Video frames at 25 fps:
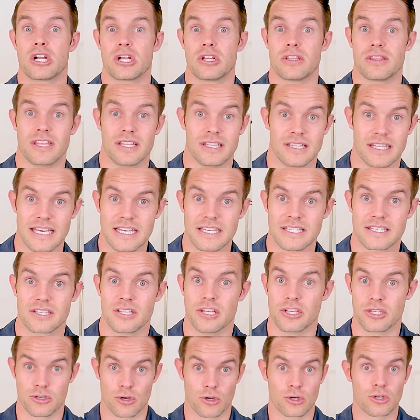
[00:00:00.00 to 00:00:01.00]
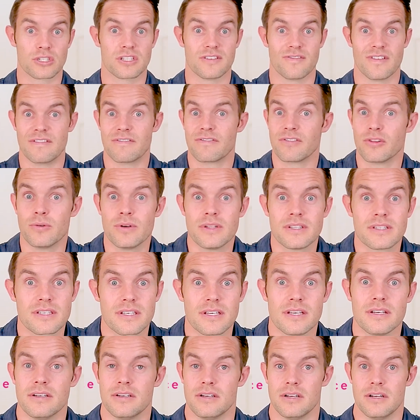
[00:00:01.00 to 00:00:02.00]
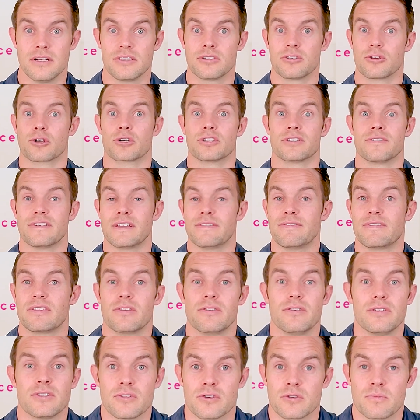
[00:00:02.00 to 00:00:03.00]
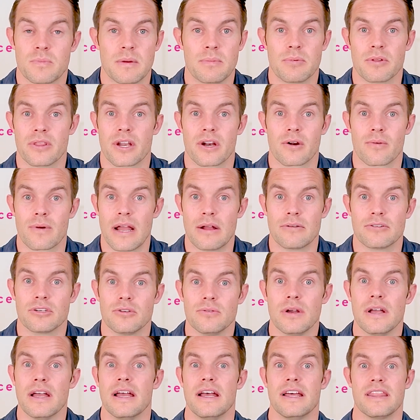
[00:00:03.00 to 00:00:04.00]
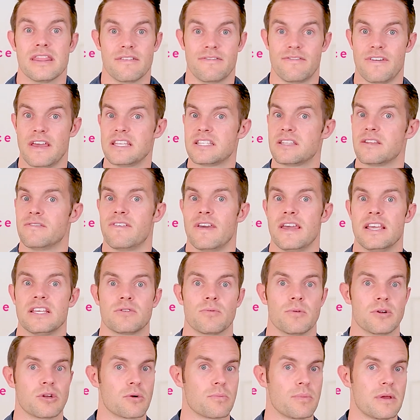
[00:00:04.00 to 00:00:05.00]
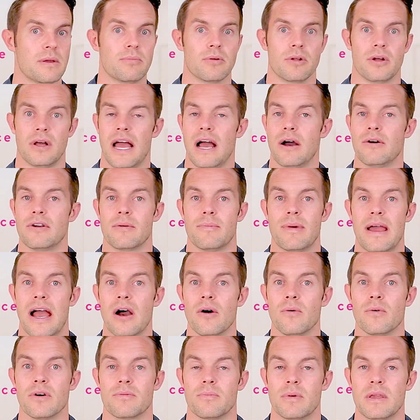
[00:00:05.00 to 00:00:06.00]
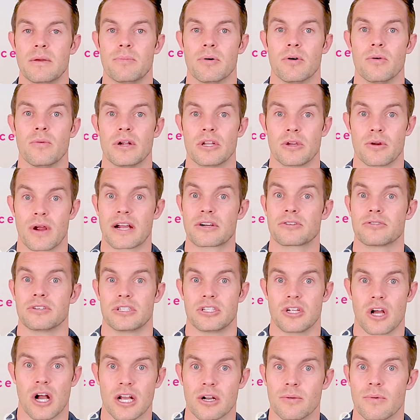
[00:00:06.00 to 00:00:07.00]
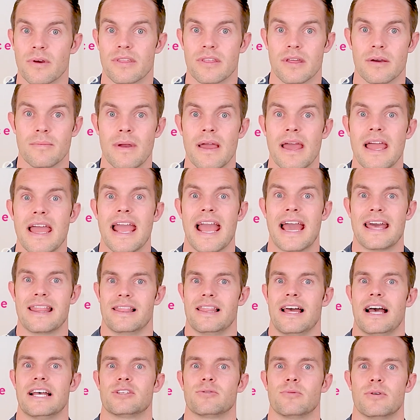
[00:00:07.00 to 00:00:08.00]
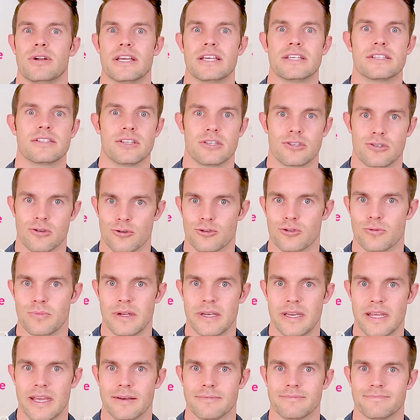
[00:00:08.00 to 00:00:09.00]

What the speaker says: the list, the circles of influence, those people that are around you, the face-to-face when you're people out and about with people, when you're actually talking with them, and the last one is the social media.